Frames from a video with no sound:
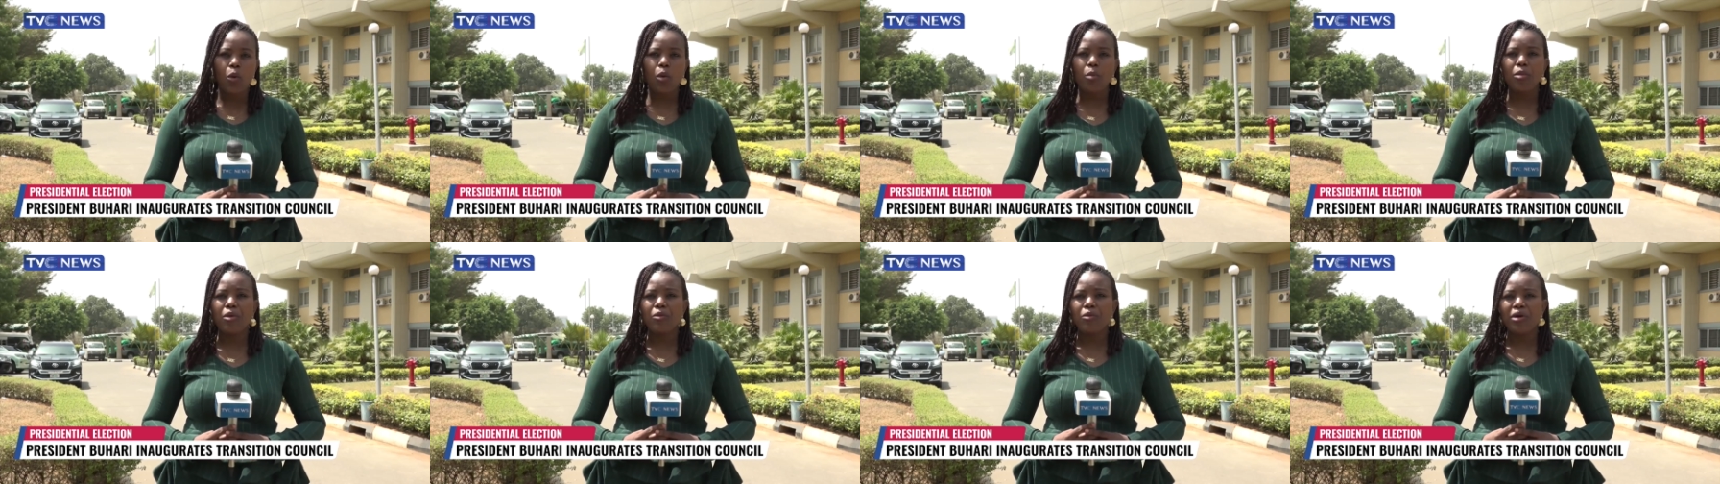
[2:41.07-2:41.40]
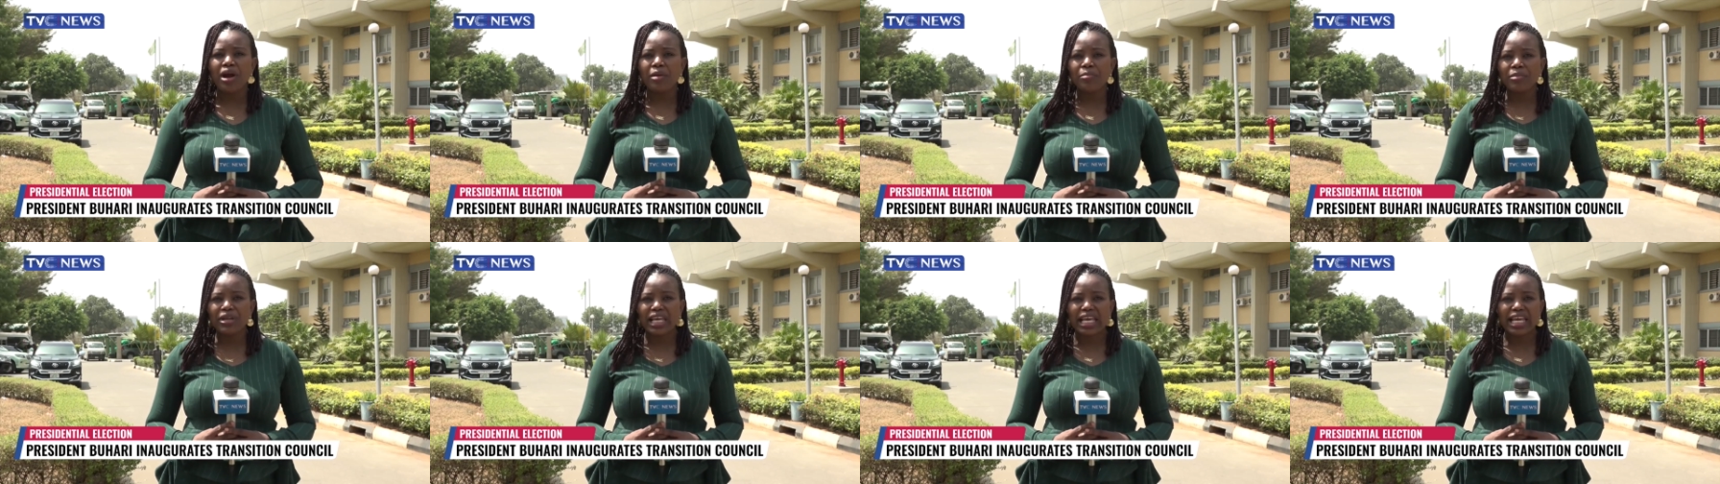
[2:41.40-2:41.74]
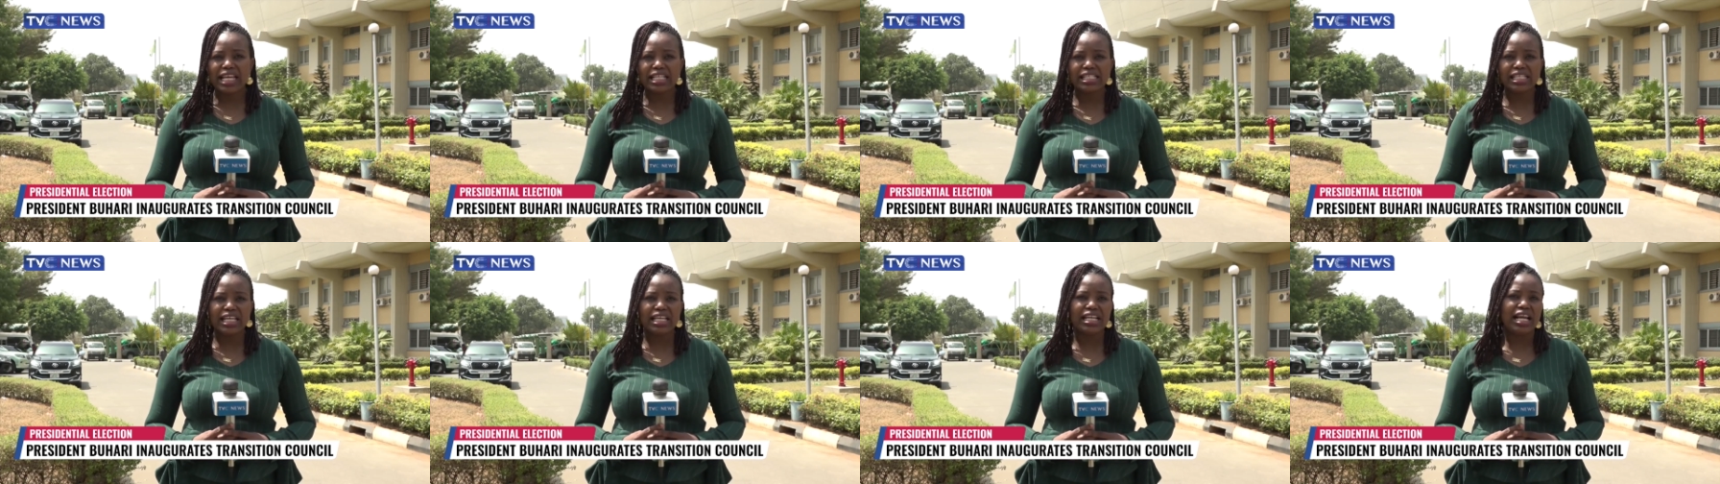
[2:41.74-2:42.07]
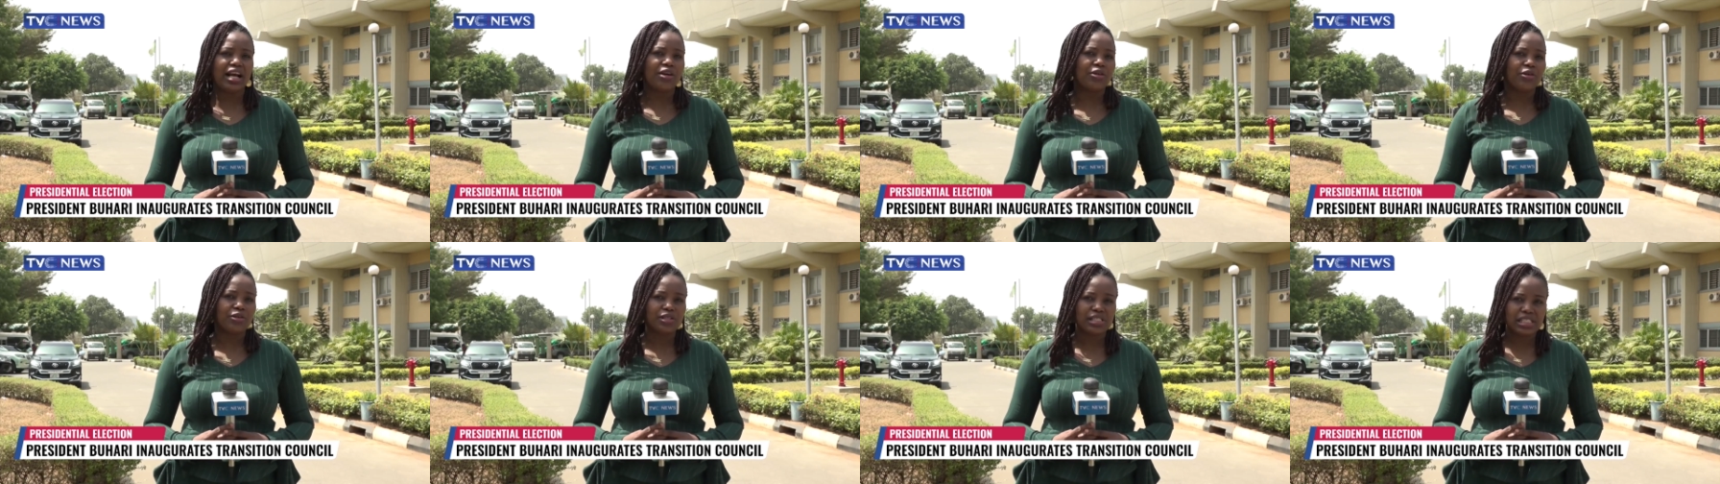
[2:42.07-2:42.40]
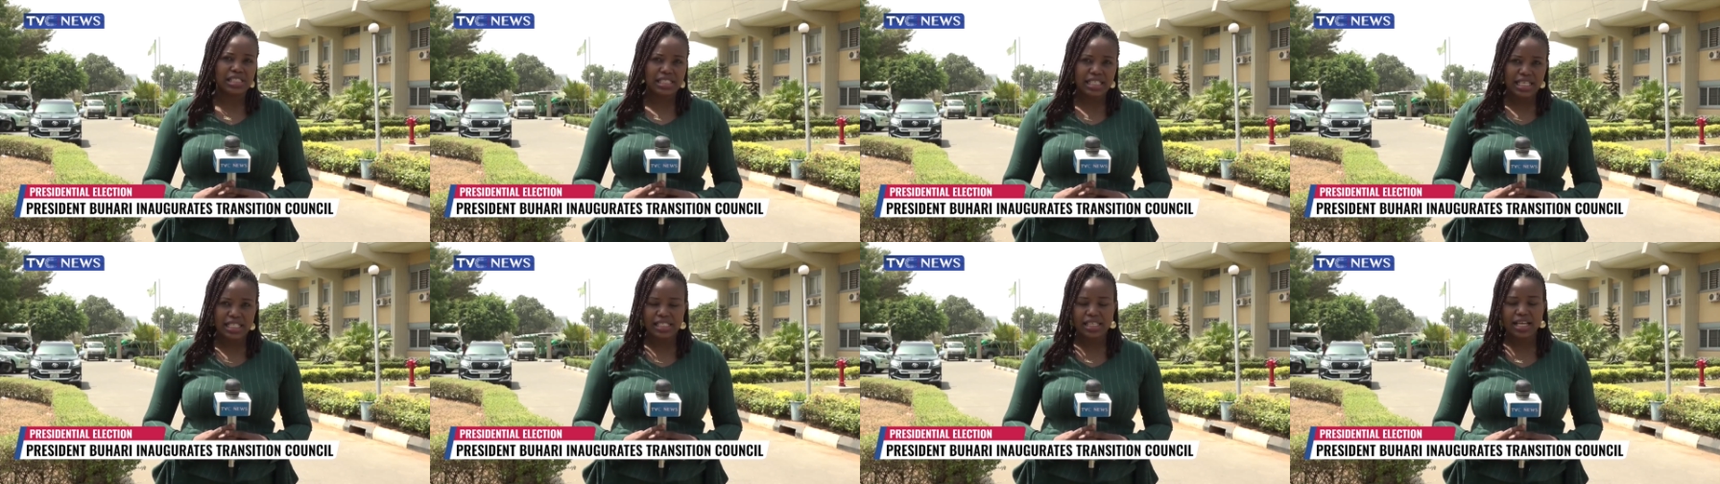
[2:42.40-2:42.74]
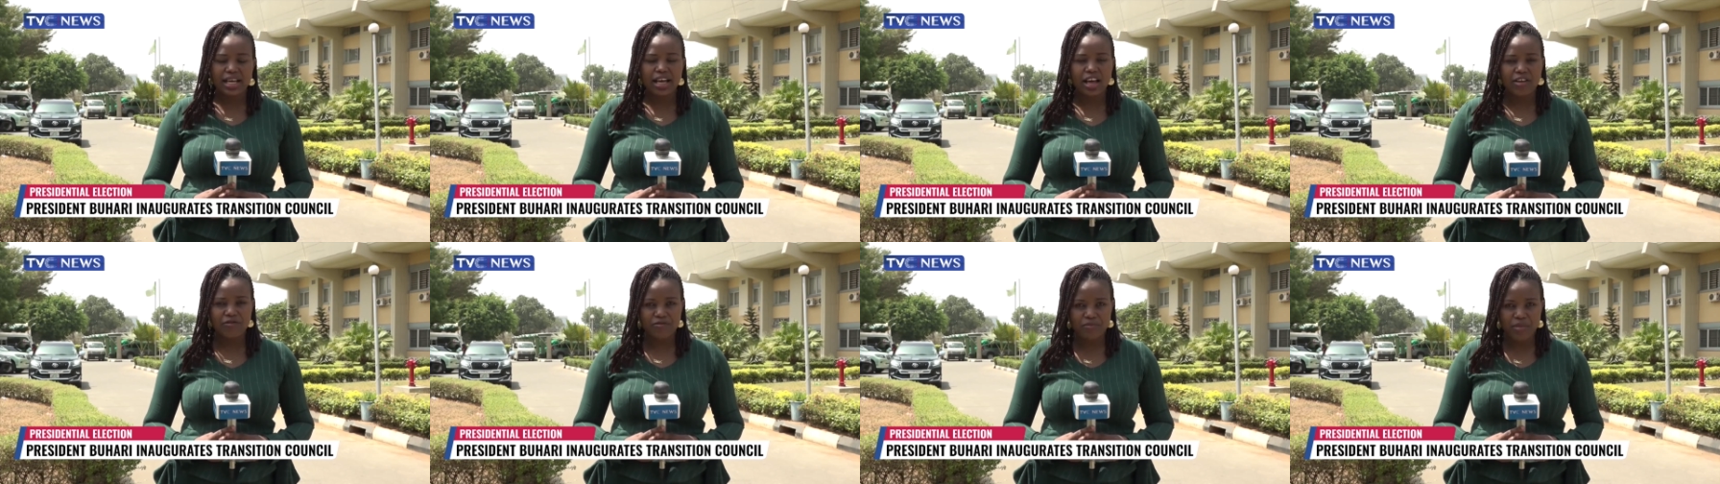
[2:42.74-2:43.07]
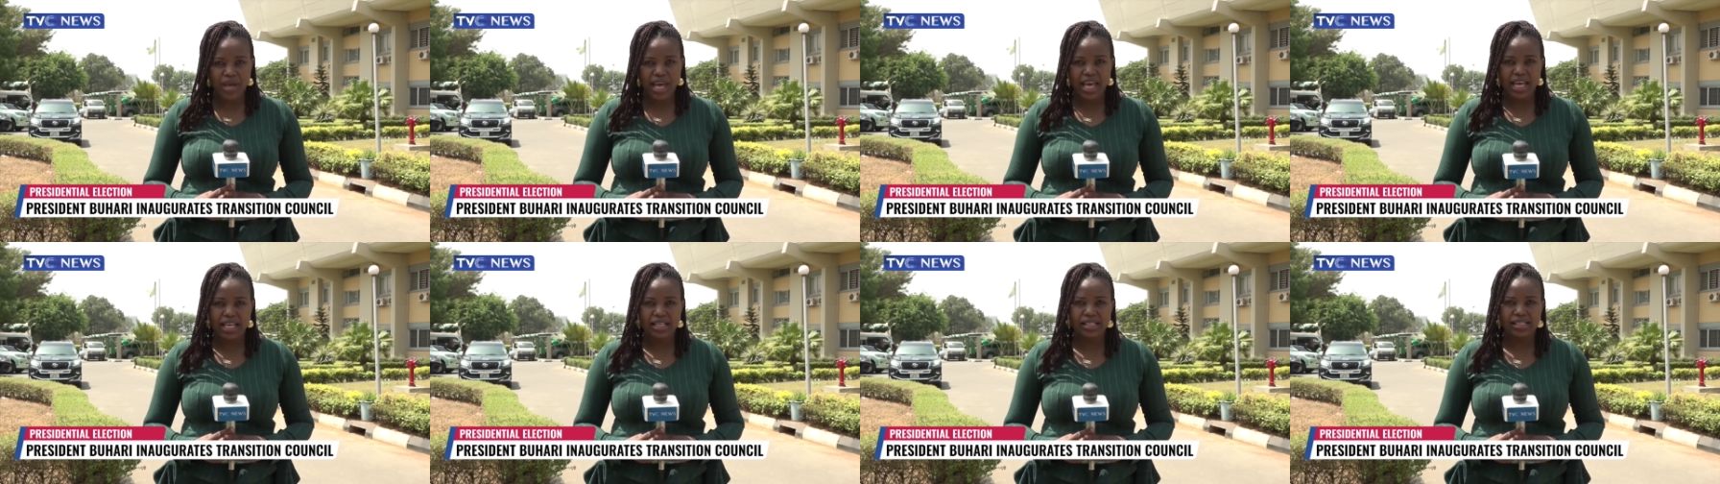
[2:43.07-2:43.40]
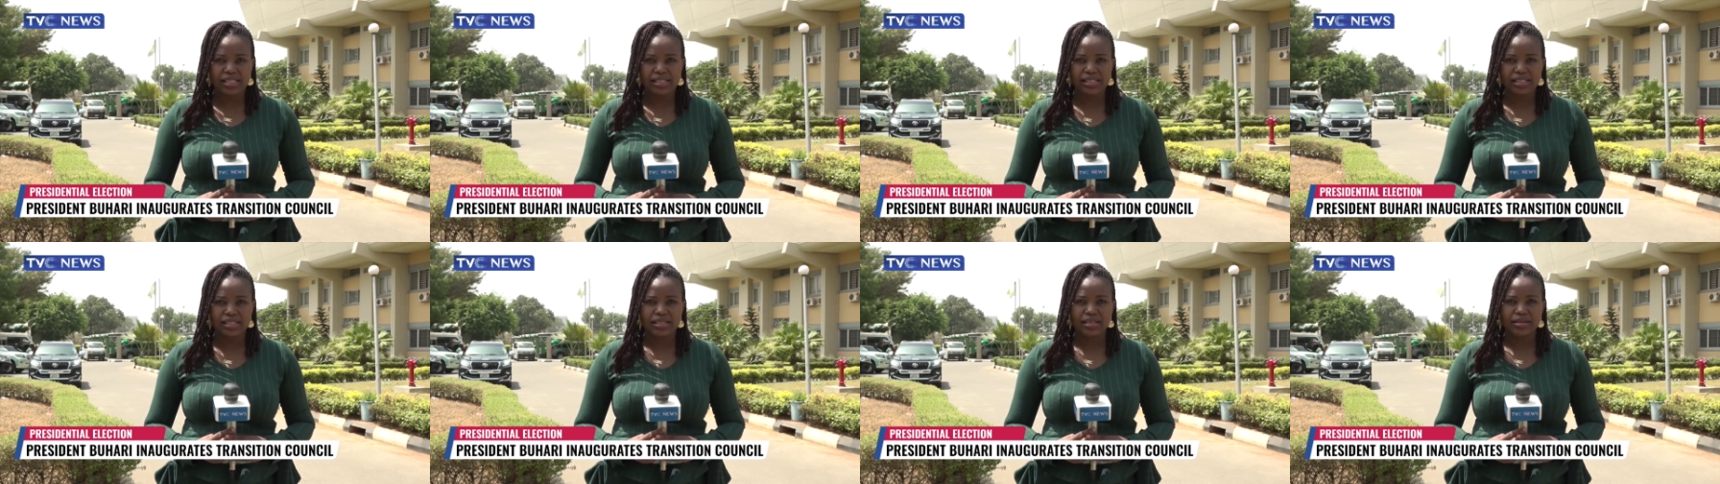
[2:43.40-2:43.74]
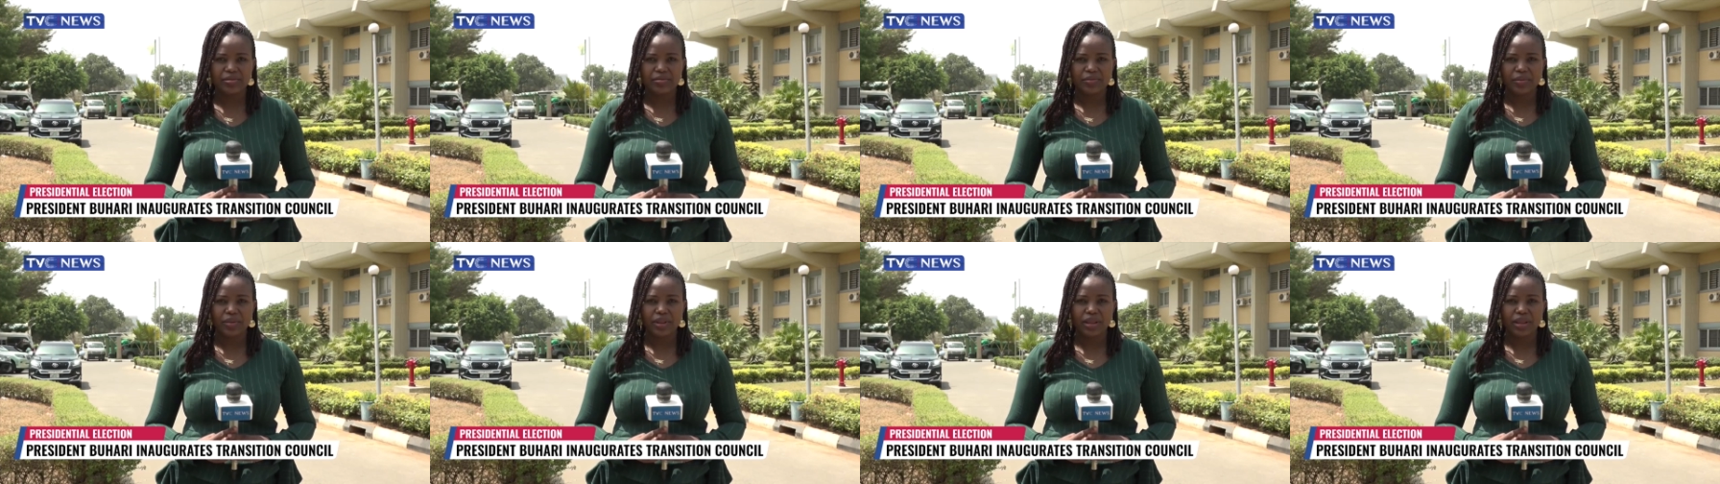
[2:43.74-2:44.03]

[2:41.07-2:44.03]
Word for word: will be replicated across state governments.